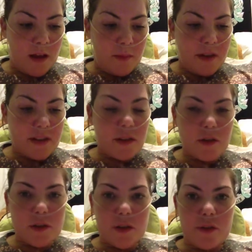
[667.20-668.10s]
But it's a lot
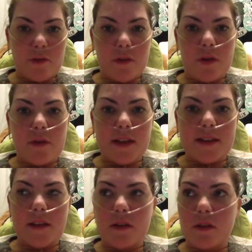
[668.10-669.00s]
to go through, it's
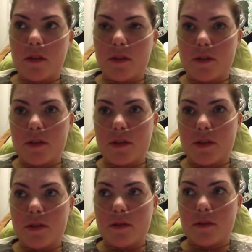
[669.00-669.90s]
a lot to
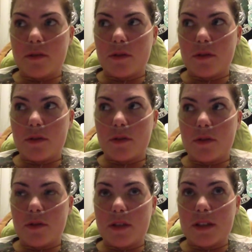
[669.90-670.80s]

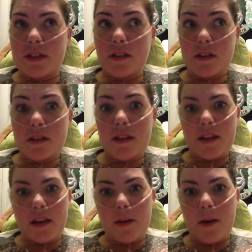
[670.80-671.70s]
discuss and
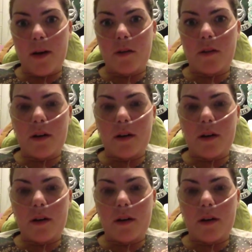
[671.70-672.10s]
think about.